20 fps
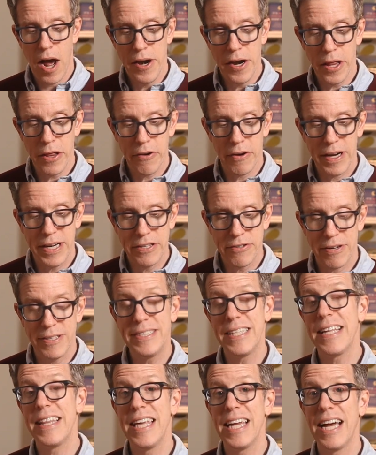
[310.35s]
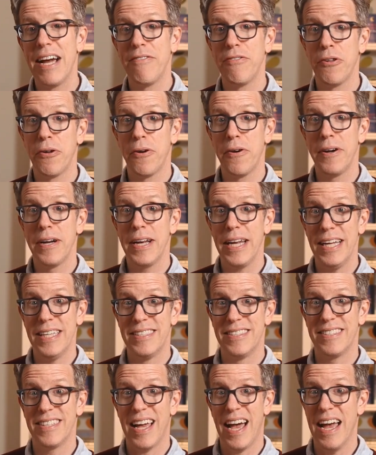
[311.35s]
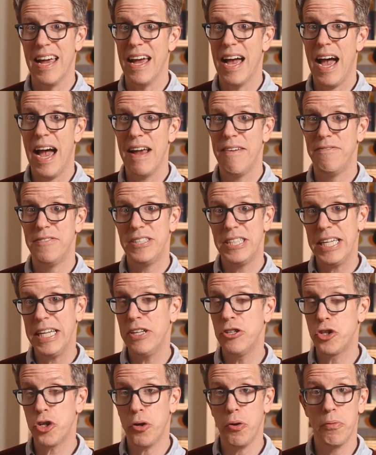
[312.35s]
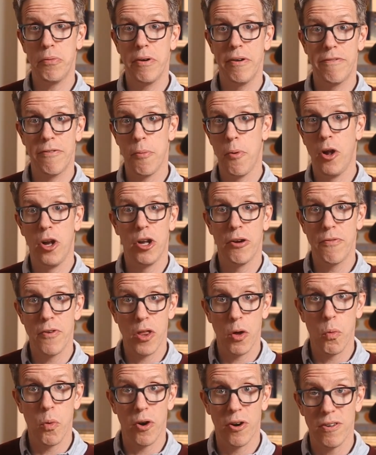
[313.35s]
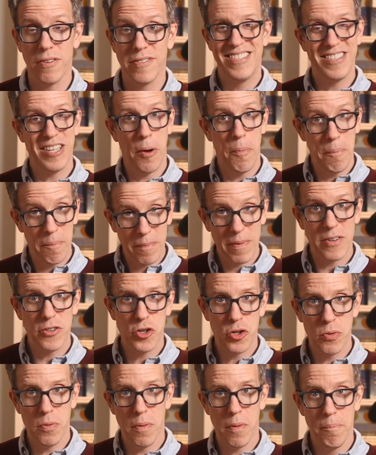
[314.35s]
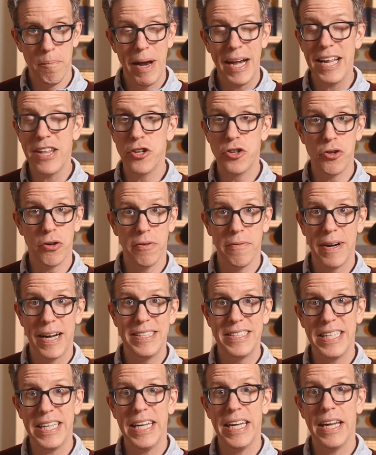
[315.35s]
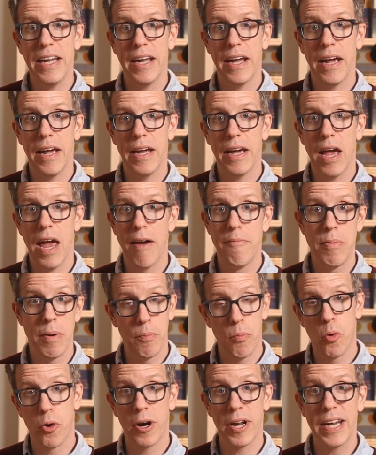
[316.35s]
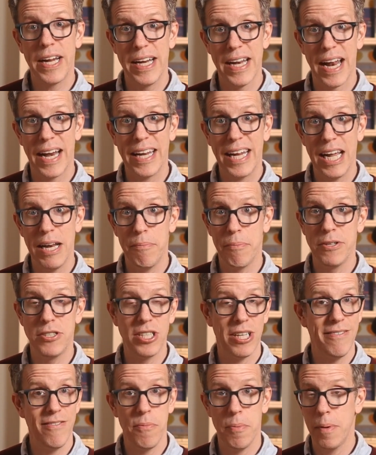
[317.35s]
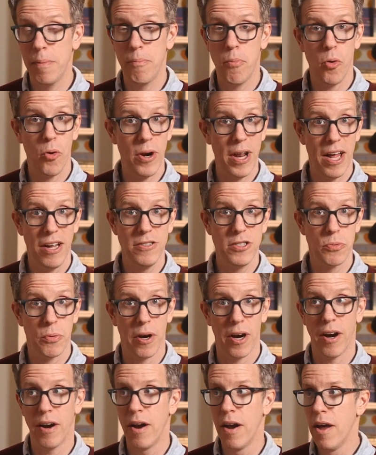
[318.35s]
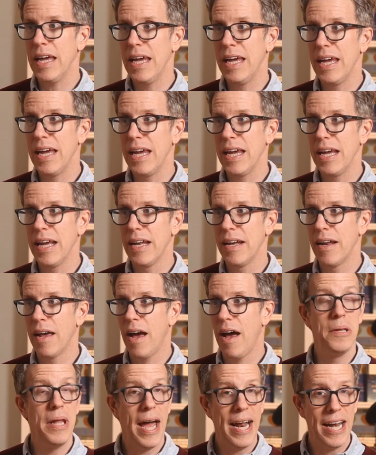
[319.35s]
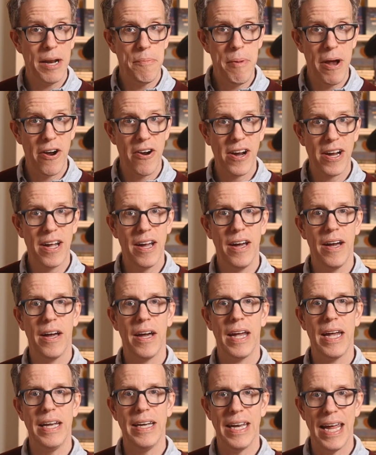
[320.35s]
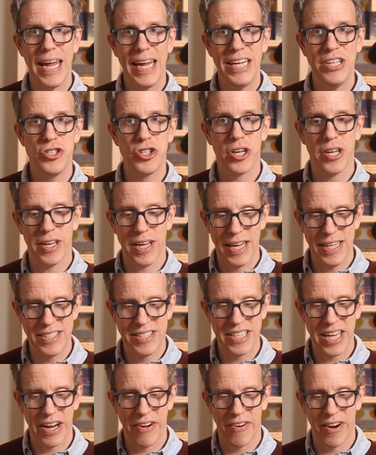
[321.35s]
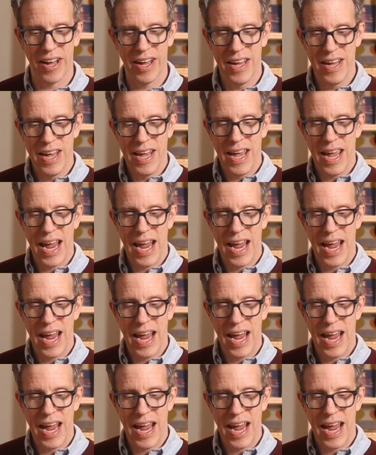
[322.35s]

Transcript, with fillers: Another interesting thing I've learned is I, I've seen children from all over the world. Some, many of the children I see have been born in Connecticut, but some have been born elsewhere in Latin America, in Asia, etc.